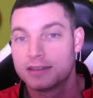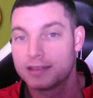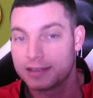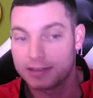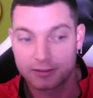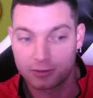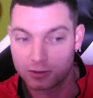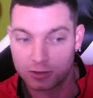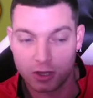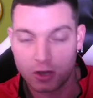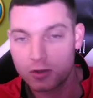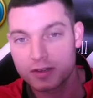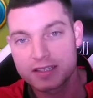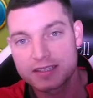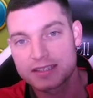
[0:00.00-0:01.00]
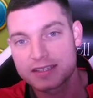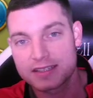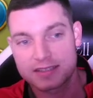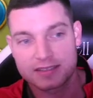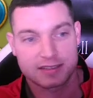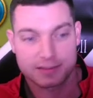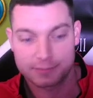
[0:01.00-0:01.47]
long as
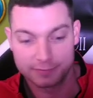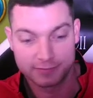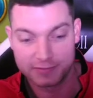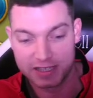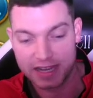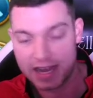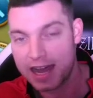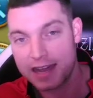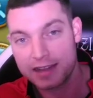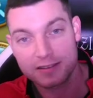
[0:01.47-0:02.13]
it's not